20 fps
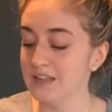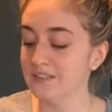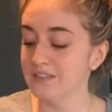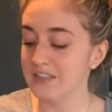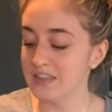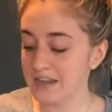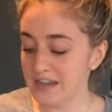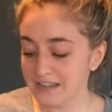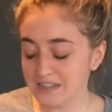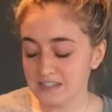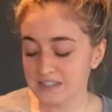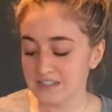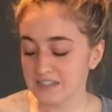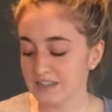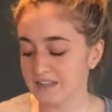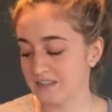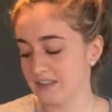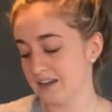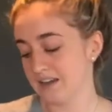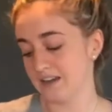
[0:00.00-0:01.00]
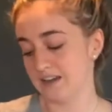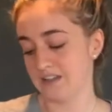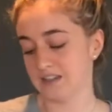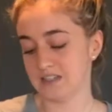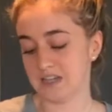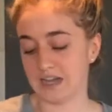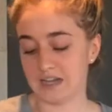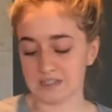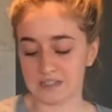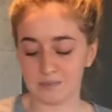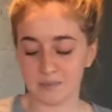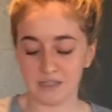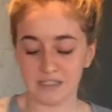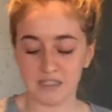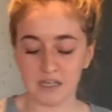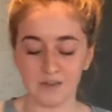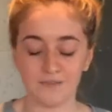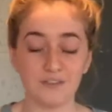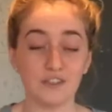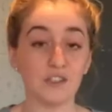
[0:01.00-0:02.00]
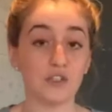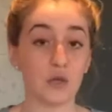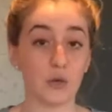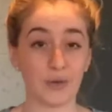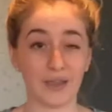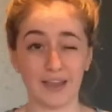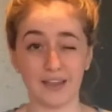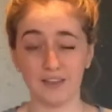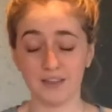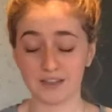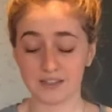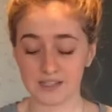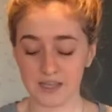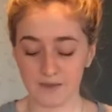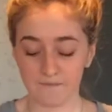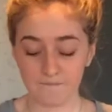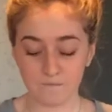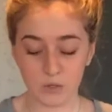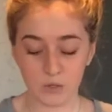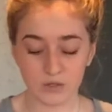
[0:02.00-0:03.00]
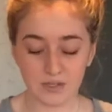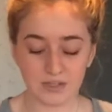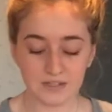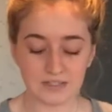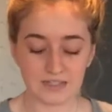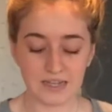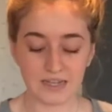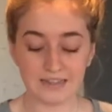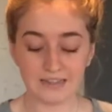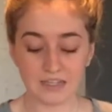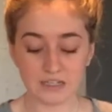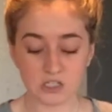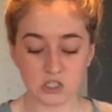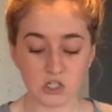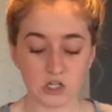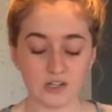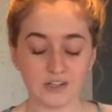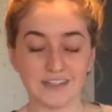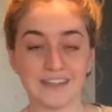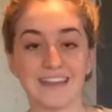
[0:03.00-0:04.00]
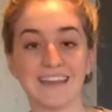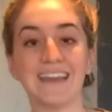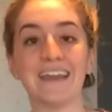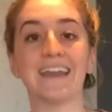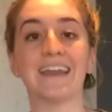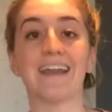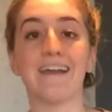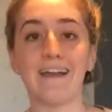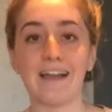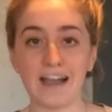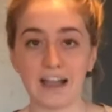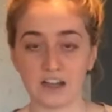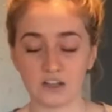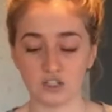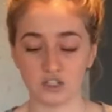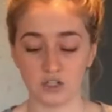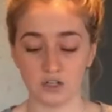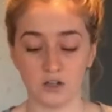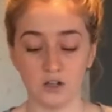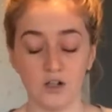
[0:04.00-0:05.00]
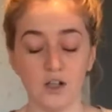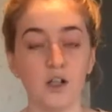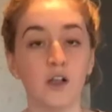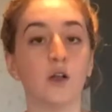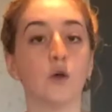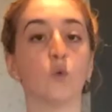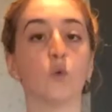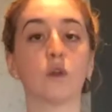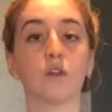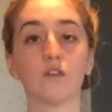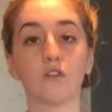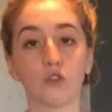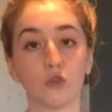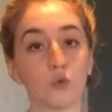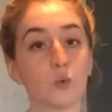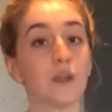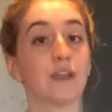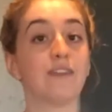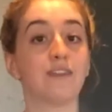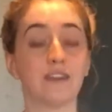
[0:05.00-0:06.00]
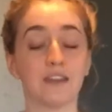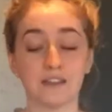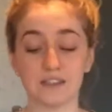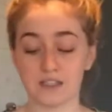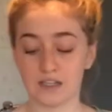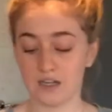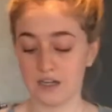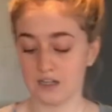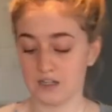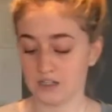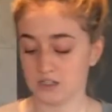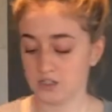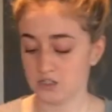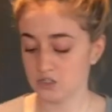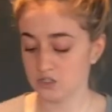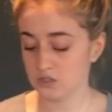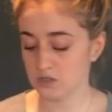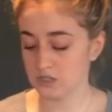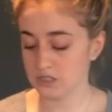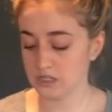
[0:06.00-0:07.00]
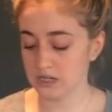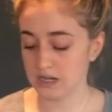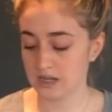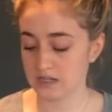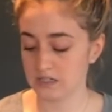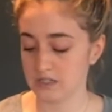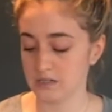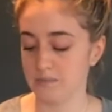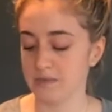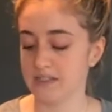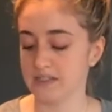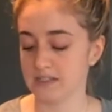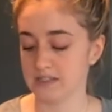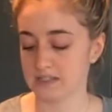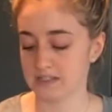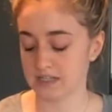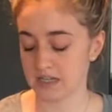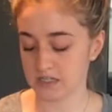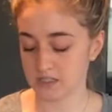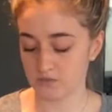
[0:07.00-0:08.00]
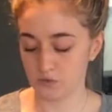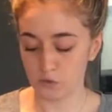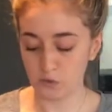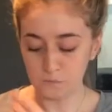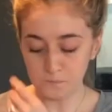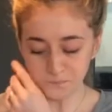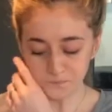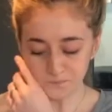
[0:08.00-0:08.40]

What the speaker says: The next thing that I need to ask myself is, okay, let's get focused and let's start taking action. What are 3 things that I need to do today to be successful?